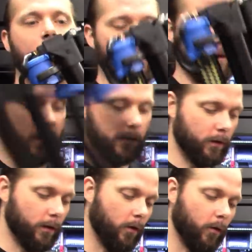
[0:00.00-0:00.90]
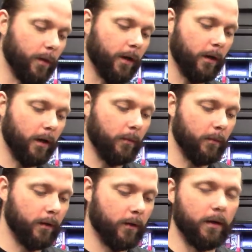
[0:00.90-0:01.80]
And then you could open it
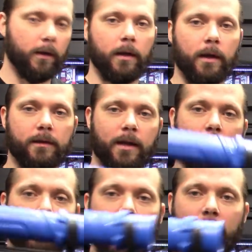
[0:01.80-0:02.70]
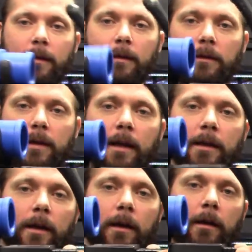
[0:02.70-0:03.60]
up. It's got magnets on
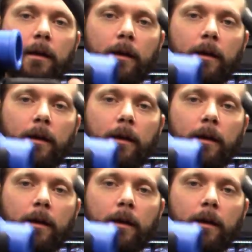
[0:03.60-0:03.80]
here.